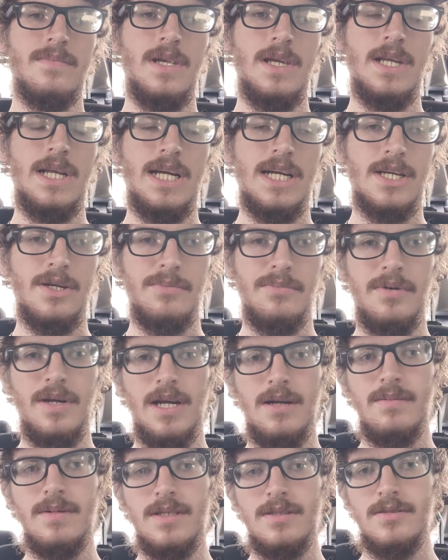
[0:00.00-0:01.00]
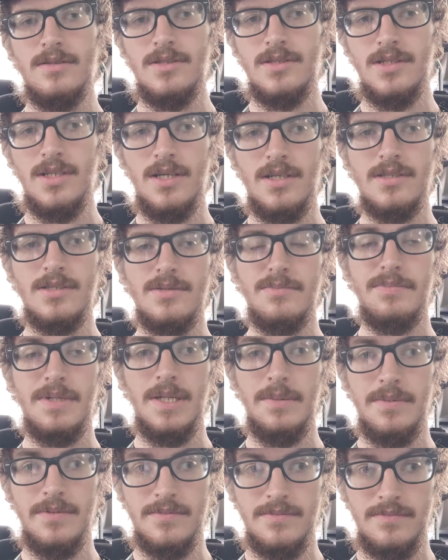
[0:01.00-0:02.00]
And I could probably introduce y'all to some
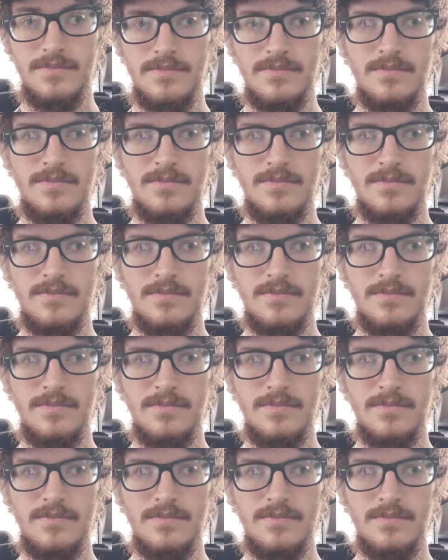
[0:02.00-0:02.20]
people.